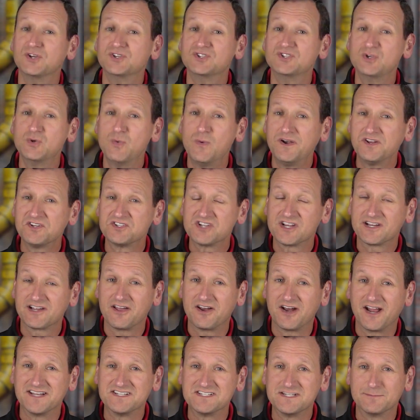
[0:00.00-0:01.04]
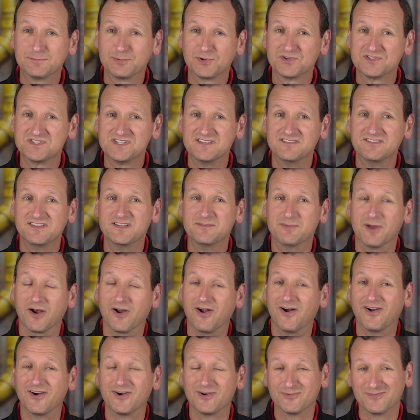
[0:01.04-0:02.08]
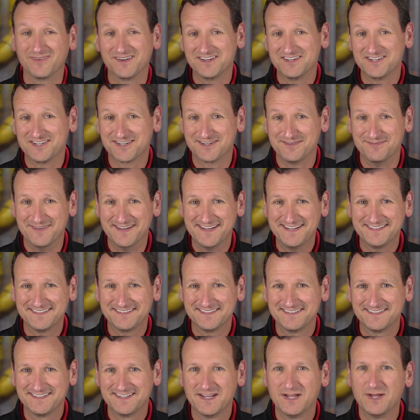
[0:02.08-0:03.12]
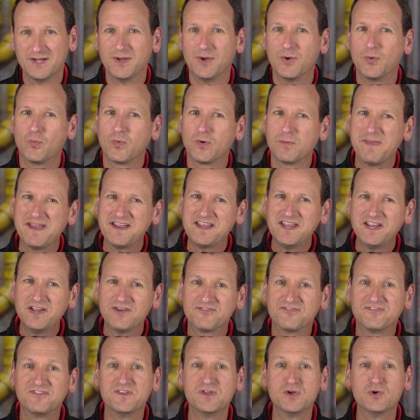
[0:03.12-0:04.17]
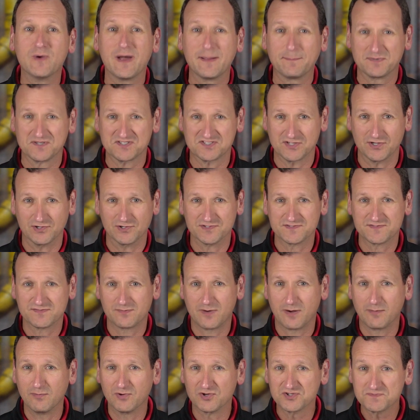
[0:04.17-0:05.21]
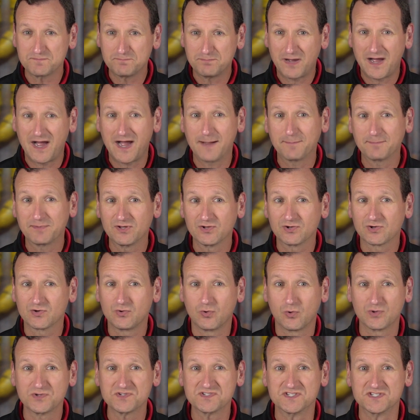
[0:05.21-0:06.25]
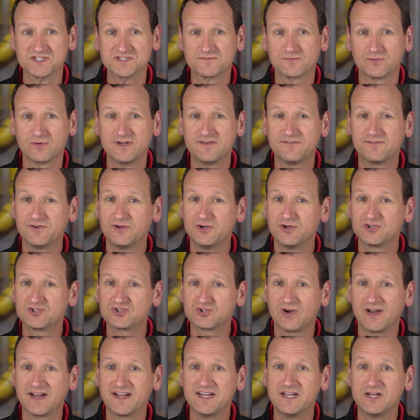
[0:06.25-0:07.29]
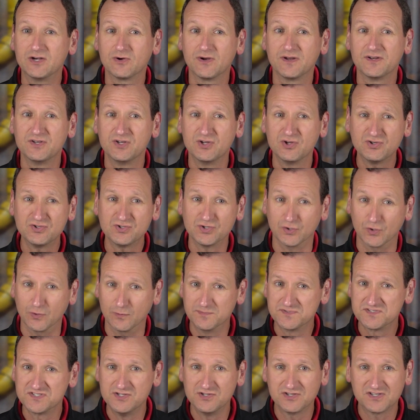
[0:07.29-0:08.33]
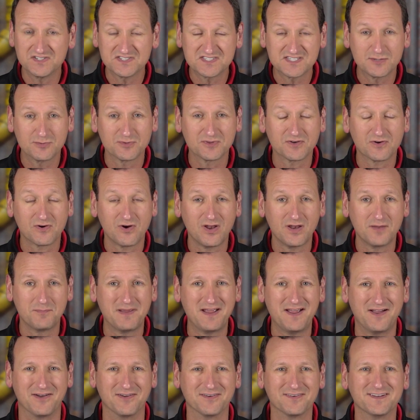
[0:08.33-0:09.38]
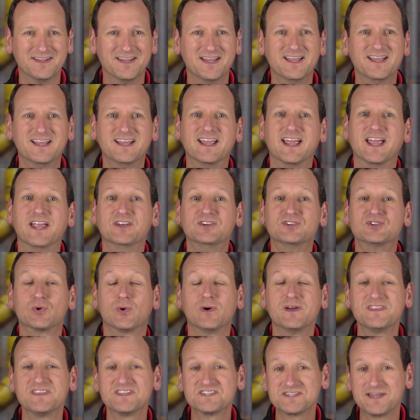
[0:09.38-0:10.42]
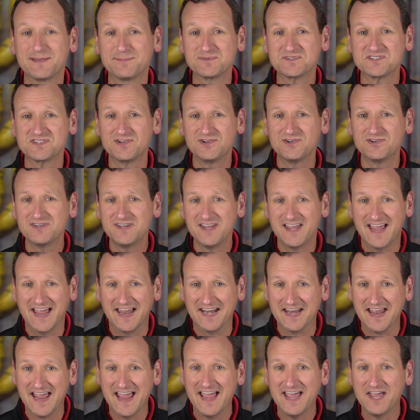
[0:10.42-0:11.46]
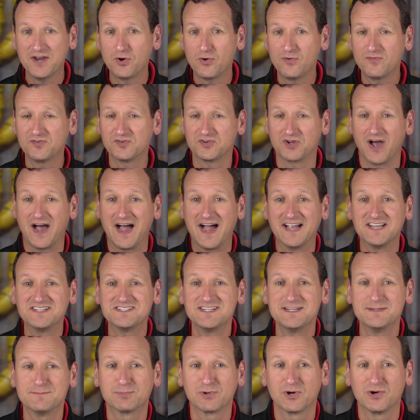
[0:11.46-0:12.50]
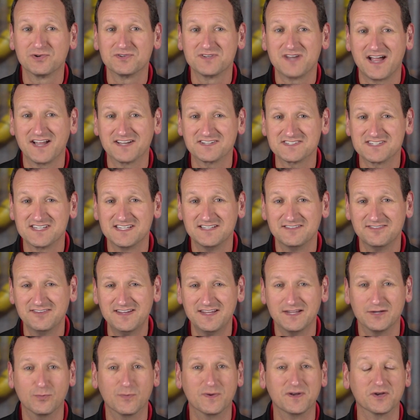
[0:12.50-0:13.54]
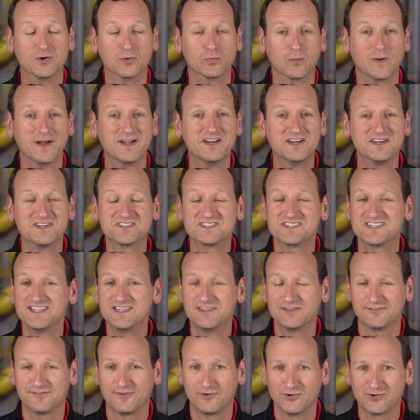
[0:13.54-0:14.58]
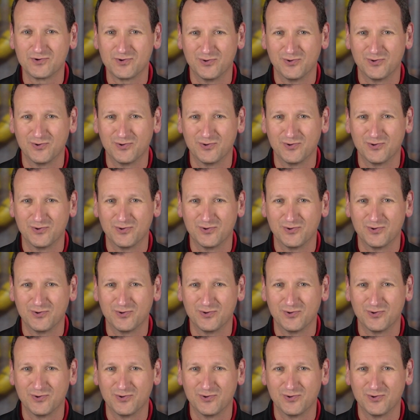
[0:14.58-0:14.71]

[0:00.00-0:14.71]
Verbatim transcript: Do you want to check out IT Pro TV but aren't ready to commit? We're making a few episodes from our most popular courses free for you to try here on YouTube so you can see what they're all about. Enjoy this episode and head over to itpro.tv when you're ready to see the full